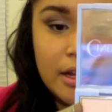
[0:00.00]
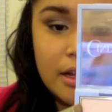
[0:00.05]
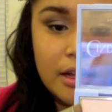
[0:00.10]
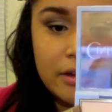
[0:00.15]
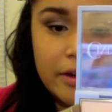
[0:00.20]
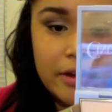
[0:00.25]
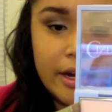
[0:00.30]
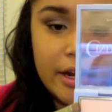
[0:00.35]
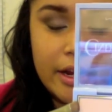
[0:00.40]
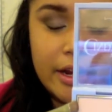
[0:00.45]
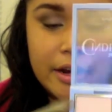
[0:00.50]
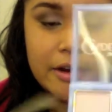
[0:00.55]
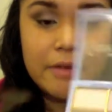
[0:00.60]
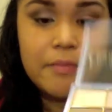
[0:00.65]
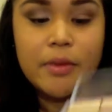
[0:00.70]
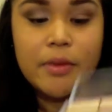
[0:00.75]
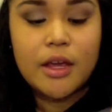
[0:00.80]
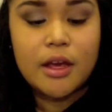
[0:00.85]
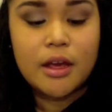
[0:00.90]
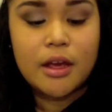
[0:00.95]
color right here,
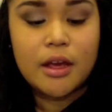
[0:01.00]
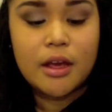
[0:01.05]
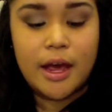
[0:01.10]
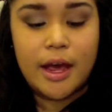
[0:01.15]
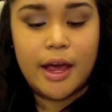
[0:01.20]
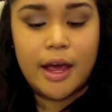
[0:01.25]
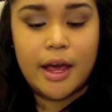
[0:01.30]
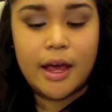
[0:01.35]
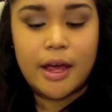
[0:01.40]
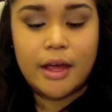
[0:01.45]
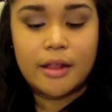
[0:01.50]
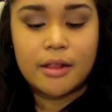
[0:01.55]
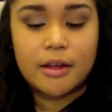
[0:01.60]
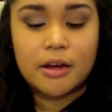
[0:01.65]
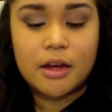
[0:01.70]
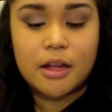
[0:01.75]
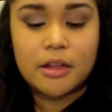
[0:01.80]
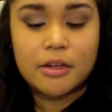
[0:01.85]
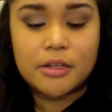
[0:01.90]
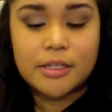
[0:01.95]
and the
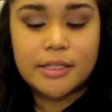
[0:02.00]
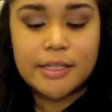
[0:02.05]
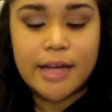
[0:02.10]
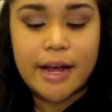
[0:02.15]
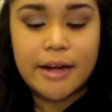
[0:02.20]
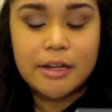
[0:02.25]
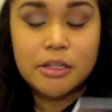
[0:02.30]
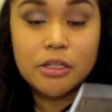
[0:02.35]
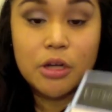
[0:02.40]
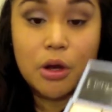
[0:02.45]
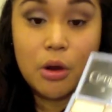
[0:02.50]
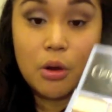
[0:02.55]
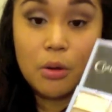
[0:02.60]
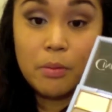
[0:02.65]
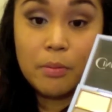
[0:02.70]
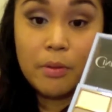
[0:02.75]
color Satin Taupe